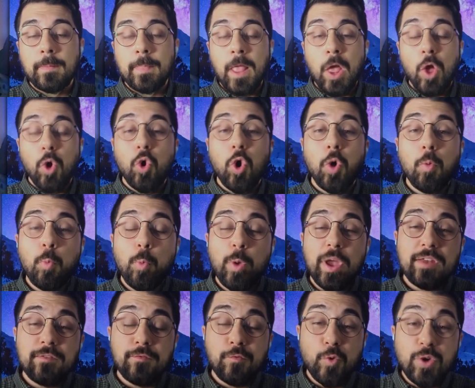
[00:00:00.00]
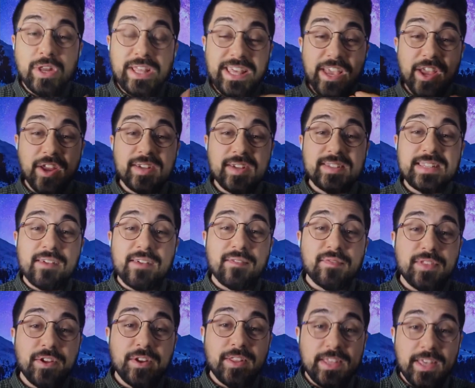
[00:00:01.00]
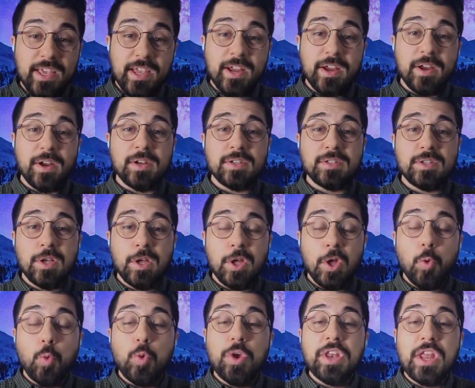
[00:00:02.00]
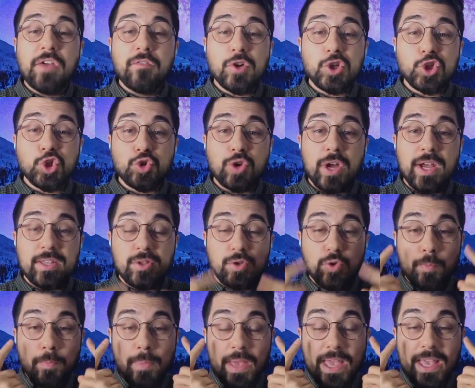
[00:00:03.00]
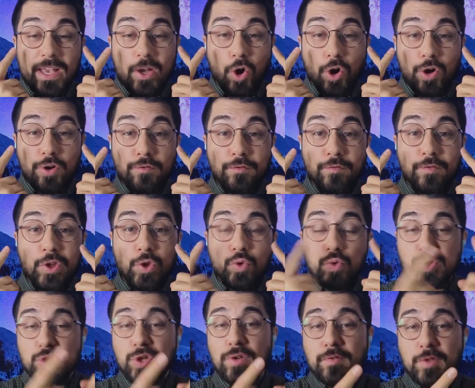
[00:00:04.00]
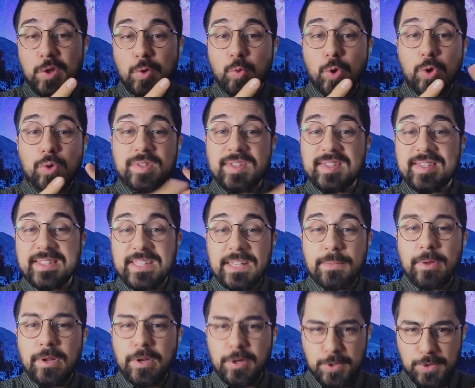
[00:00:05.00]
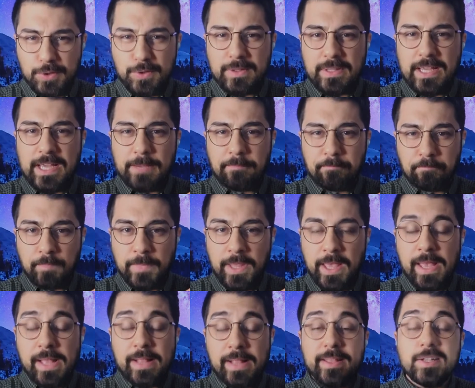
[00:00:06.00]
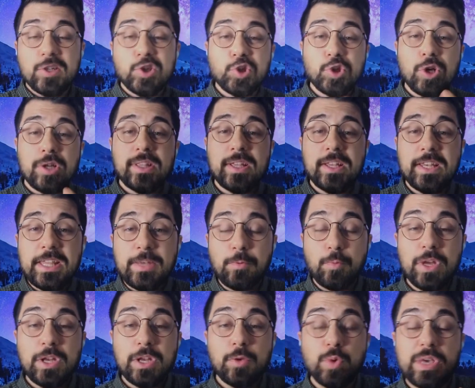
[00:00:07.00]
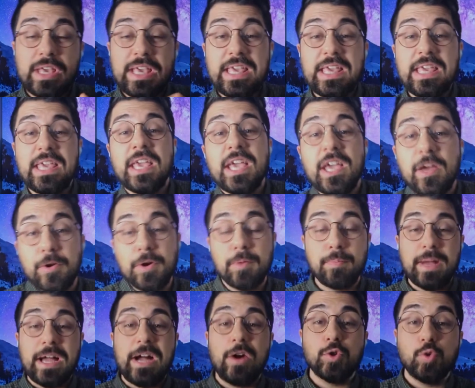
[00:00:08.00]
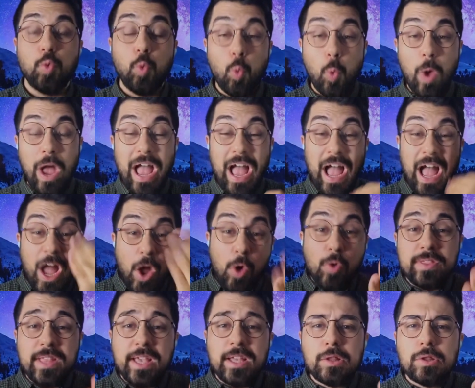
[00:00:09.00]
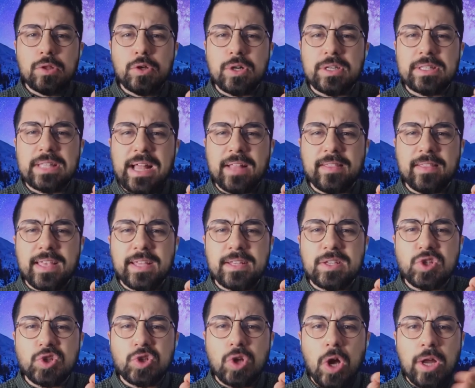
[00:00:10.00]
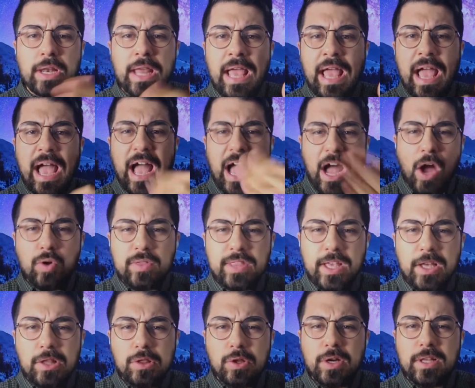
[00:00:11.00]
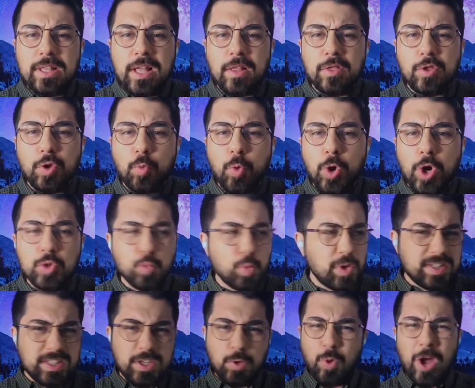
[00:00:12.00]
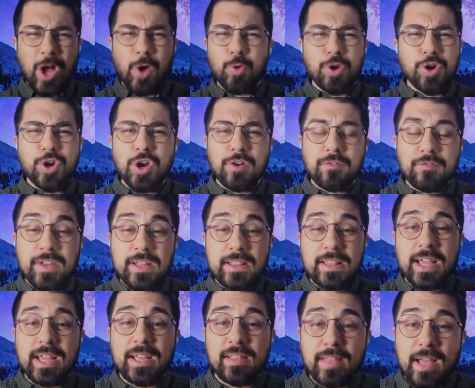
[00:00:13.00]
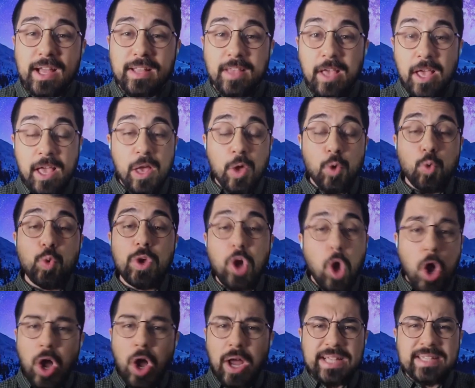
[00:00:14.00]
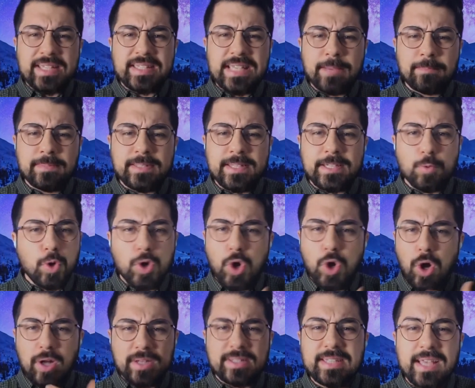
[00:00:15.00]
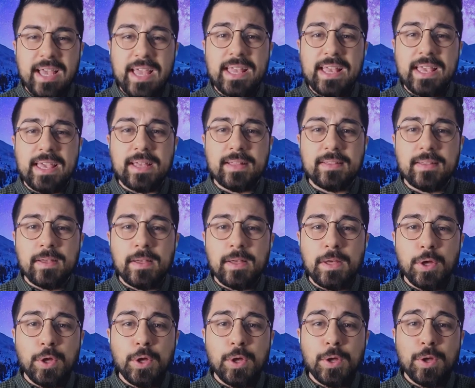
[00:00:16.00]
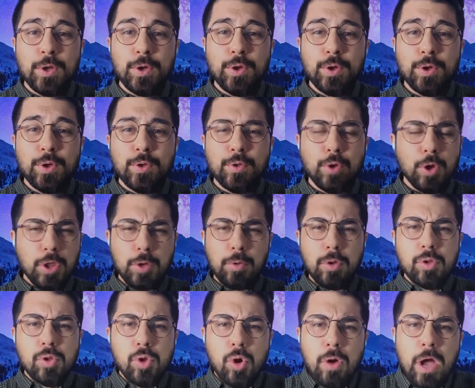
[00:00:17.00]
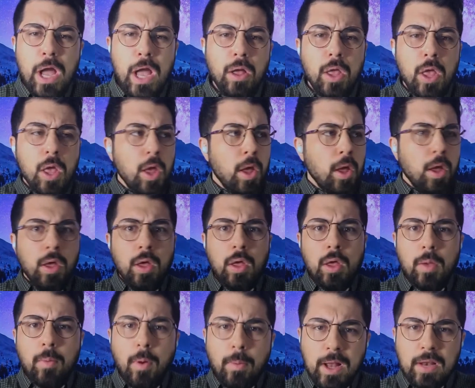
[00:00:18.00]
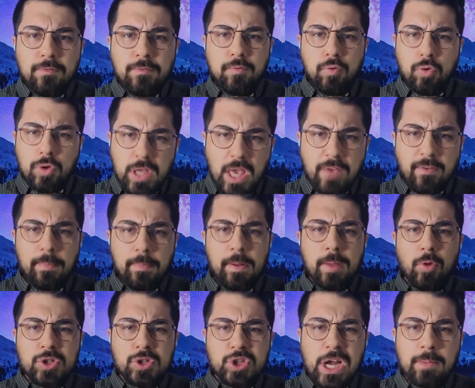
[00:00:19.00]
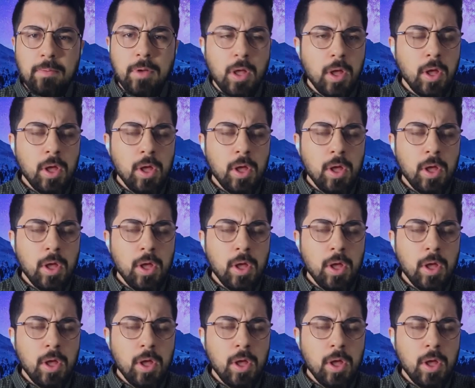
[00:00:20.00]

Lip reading: When for years after years, we never try to make our views of the world similar to them, then suddenly when we hear about how they looked at Insan, how they looked at the world, we see, wow, we're nothing like that. We can't accept it. We can't take it. They're like, no, forgive him.